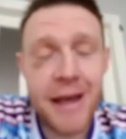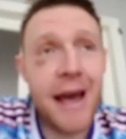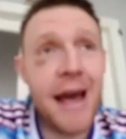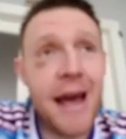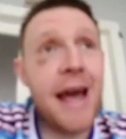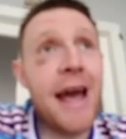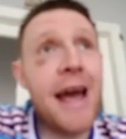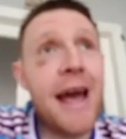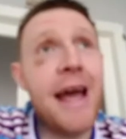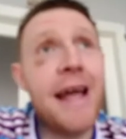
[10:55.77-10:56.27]

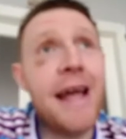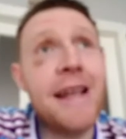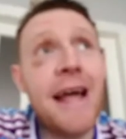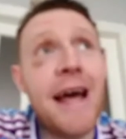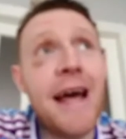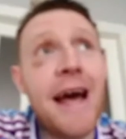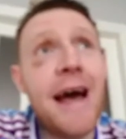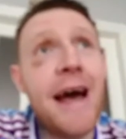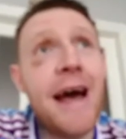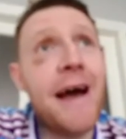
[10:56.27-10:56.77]
And
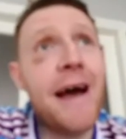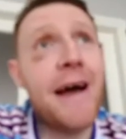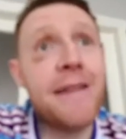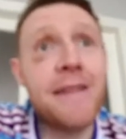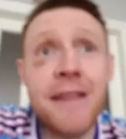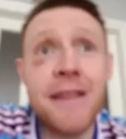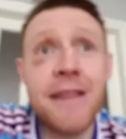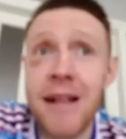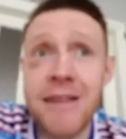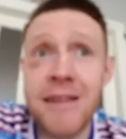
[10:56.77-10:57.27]

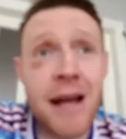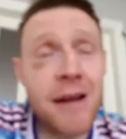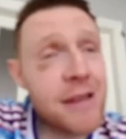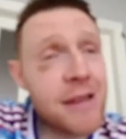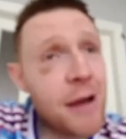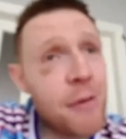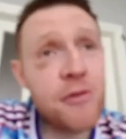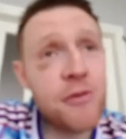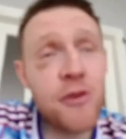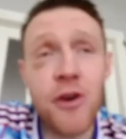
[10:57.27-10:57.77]

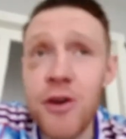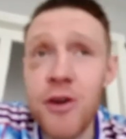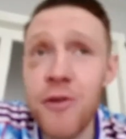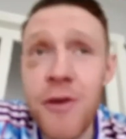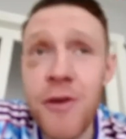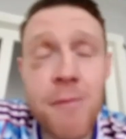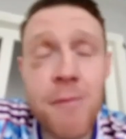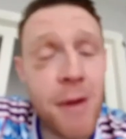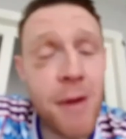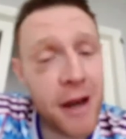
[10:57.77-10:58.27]
that was kind of
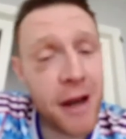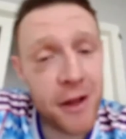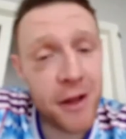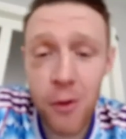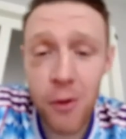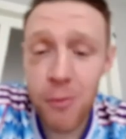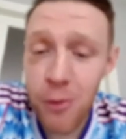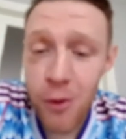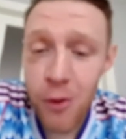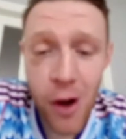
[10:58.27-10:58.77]
it, man. I
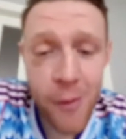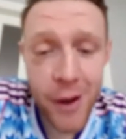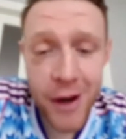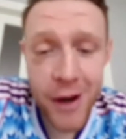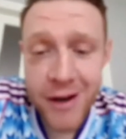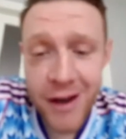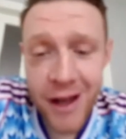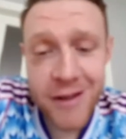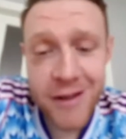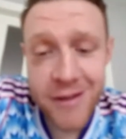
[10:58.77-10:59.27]
turned pro,
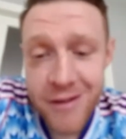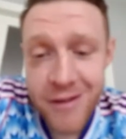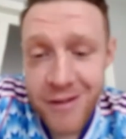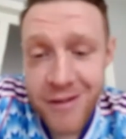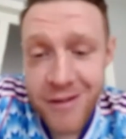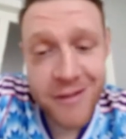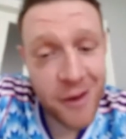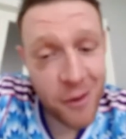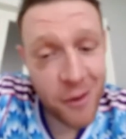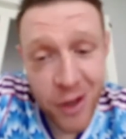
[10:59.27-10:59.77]
man, and
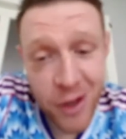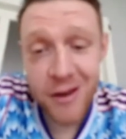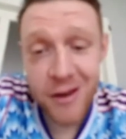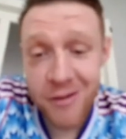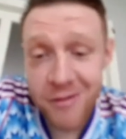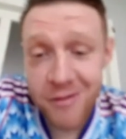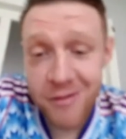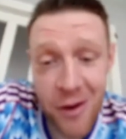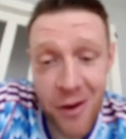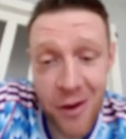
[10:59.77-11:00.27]
I really,
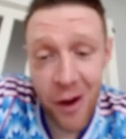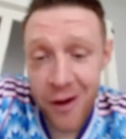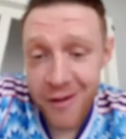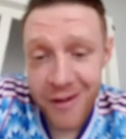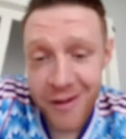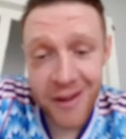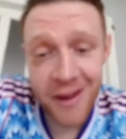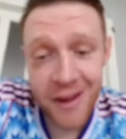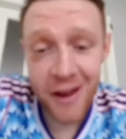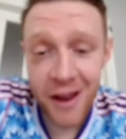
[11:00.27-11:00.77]
you know,
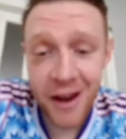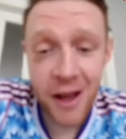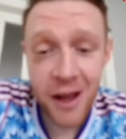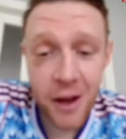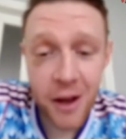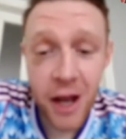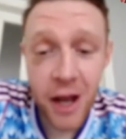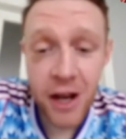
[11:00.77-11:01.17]
and I